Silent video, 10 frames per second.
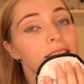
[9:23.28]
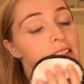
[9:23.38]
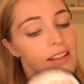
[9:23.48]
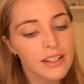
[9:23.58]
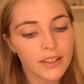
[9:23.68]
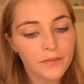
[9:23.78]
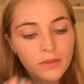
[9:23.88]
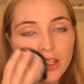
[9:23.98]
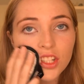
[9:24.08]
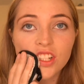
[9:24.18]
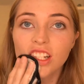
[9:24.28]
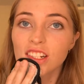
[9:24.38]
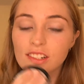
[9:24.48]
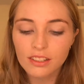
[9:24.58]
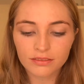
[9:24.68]
Yeah, that's
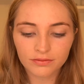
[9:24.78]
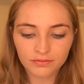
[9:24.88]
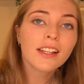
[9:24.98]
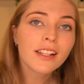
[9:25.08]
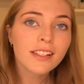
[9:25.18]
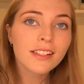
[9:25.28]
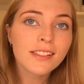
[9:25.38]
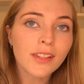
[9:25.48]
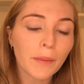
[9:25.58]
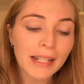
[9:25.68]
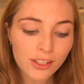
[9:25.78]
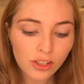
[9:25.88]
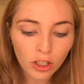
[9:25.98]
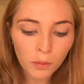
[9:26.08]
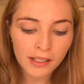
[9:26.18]
good. So my next
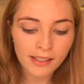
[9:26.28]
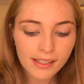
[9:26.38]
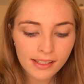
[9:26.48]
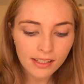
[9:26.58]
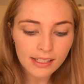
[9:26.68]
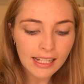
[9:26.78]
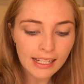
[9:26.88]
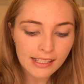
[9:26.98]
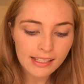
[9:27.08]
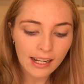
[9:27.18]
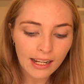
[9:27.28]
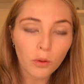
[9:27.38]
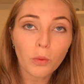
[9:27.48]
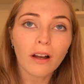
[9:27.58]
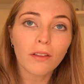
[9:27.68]
job is to test
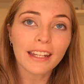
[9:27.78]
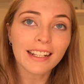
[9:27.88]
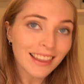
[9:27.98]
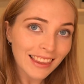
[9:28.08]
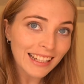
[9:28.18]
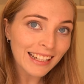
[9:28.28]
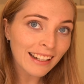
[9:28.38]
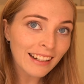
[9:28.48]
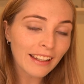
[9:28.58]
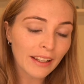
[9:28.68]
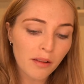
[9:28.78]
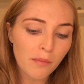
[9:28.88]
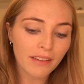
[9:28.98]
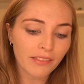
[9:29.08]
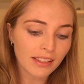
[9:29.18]
how well they clean.
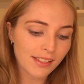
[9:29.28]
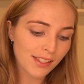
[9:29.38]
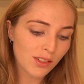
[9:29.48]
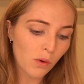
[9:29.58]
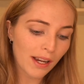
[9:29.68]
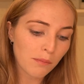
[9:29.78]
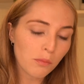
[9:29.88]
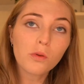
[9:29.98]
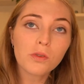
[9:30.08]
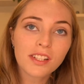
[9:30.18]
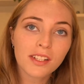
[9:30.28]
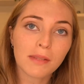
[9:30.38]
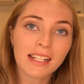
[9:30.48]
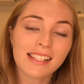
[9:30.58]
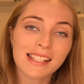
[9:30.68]
I think this is quite important
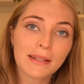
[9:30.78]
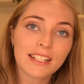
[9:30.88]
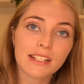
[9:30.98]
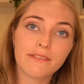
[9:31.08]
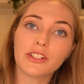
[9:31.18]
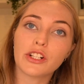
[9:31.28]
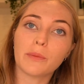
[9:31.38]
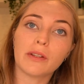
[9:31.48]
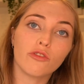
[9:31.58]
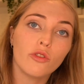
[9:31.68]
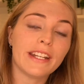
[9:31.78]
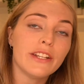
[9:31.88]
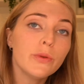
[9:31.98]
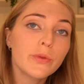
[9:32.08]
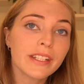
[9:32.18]
because especially if you're going to be
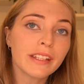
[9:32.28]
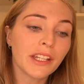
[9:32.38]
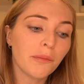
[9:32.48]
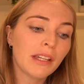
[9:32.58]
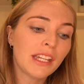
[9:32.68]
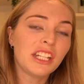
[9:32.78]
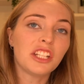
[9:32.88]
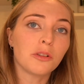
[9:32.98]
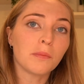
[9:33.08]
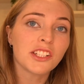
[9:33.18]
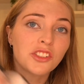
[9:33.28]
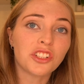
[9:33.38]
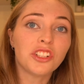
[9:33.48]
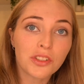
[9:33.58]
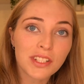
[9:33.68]
reusing them, you want to make sure
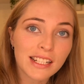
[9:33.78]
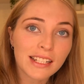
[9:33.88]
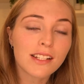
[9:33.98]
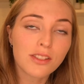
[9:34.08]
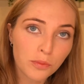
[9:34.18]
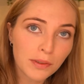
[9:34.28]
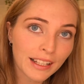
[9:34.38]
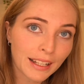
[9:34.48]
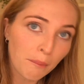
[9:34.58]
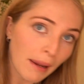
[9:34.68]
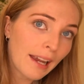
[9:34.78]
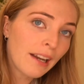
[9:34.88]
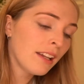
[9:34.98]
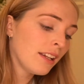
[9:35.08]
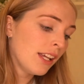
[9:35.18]
you're using a super clean
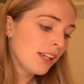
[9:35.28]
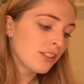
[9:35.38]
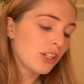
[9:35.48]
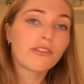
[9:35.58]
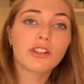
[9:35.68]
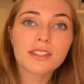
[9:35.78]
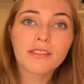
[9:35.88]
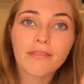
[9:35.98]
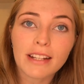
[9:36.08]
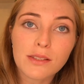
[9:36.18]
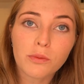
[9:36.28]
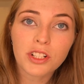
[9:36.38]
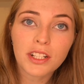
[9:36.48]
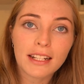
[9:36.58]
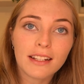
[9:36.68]
pad. So I've got some face
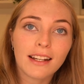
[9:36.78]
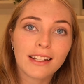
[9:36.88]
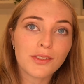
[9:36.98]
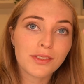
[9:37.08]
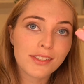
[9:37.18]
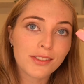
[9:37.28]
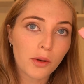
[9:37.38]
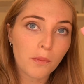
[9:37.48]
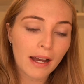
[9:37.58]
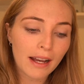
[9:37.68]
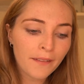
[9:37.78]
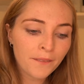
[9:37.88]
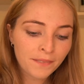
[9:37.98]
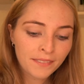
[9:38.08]
wash here. I use a soap bar.